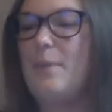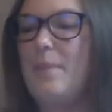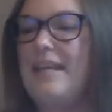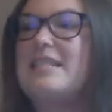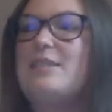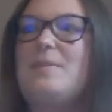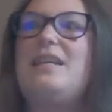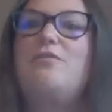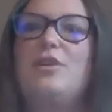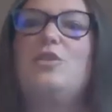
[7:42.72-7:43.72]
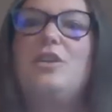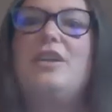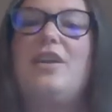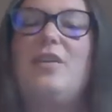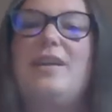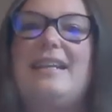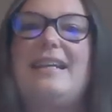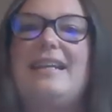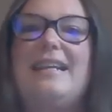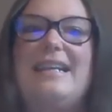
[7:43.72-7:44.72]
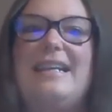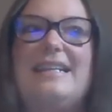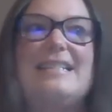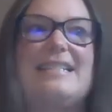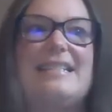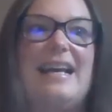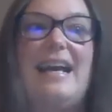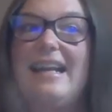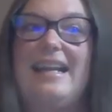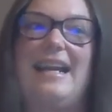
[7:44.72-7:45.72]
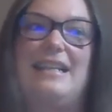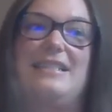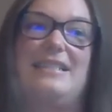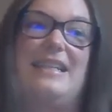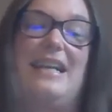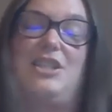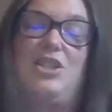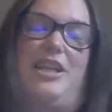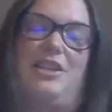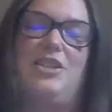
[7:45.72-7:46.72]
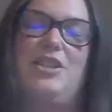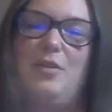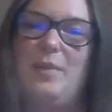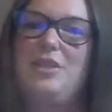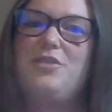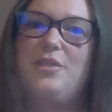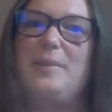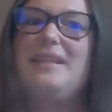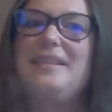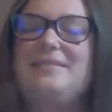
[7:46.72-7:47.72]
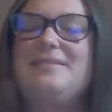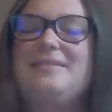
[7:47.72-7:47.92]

makes me feel good on the inside. It has changed so much for me.